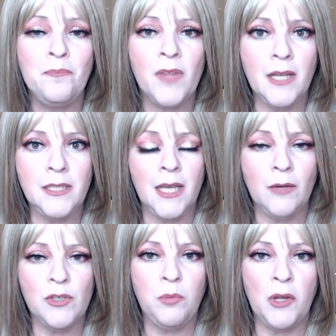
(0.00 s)
I take
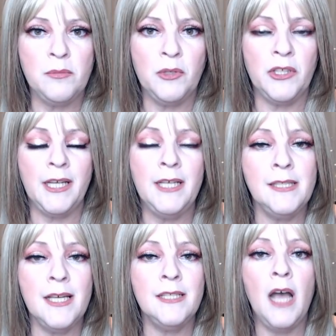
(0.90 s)
responsibility. He
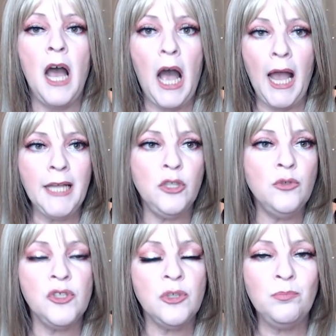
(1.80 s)
says, I
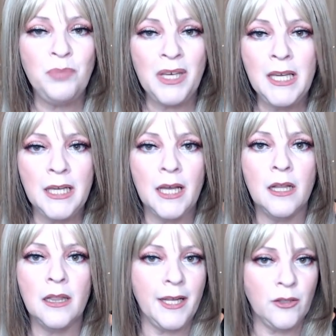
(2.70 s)
used to be
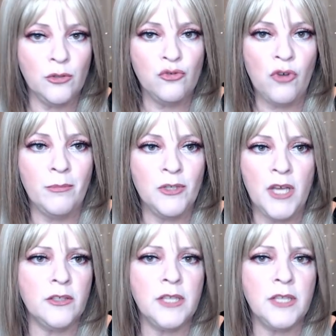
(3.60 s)
like those drama channels.